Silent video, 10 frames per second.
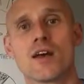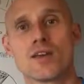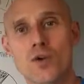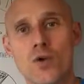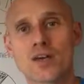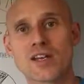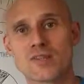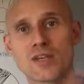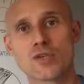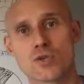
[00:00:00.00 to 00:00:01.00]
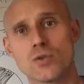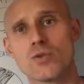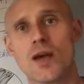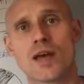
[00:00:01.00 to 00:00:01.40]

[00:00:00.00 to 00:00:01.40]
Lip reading: your individual